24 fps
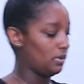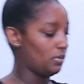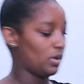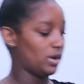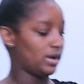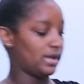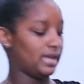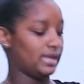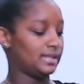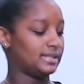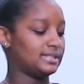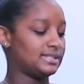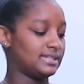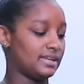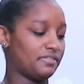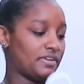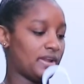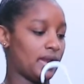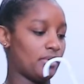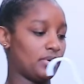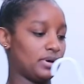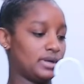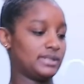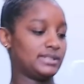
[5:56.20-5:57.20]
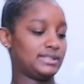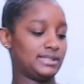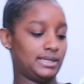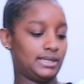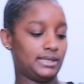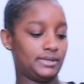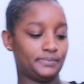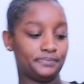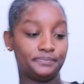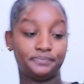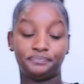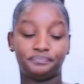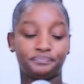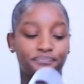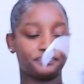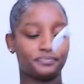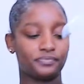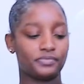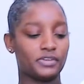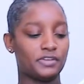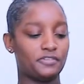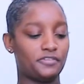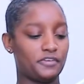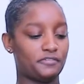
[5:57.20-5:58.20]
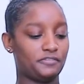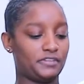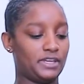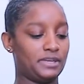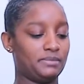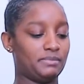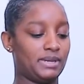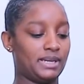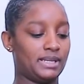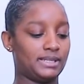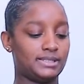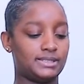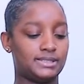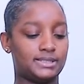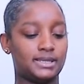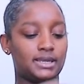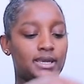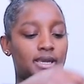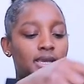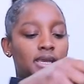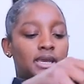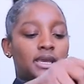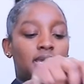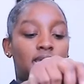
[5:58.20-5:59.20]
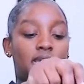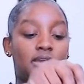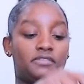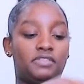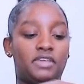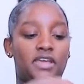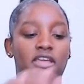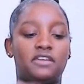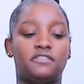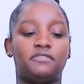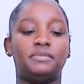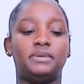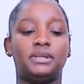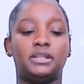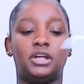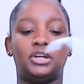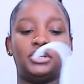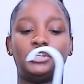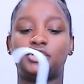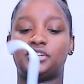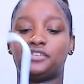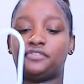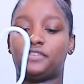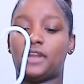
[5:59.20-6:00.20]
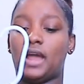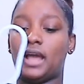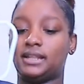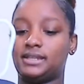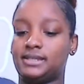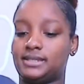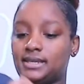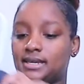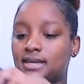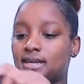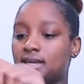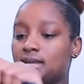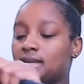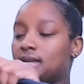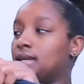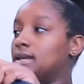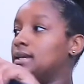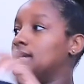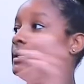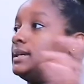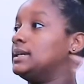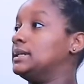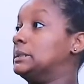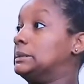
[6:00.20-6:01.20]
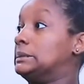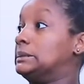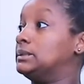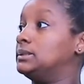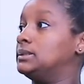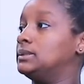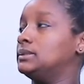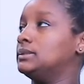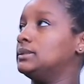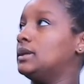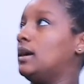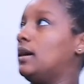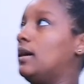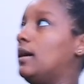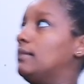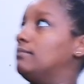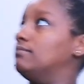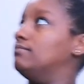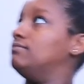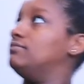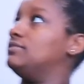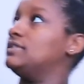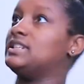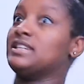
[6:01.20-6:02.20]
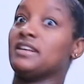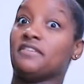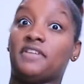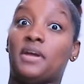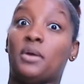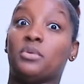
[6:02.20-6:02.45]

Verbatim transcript: be working seven hours and fifteen minutes if they give me lunch. If not, um, seven